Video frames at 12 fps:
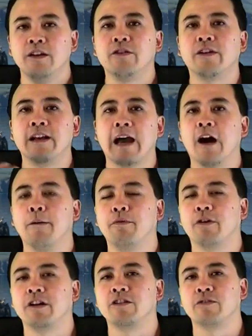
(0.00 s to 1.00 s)
You can
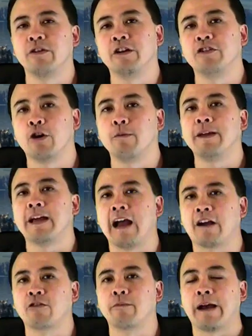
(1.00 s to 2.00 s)
output it to an Adobe
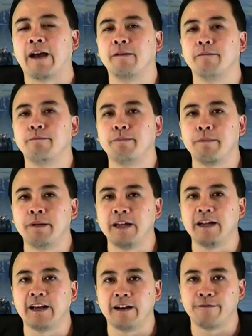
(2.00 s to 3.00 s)
Acrobat
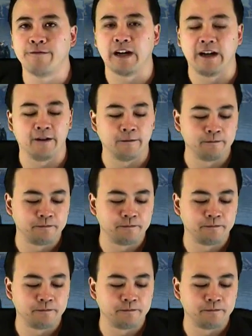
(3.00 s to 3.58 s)
PDF file.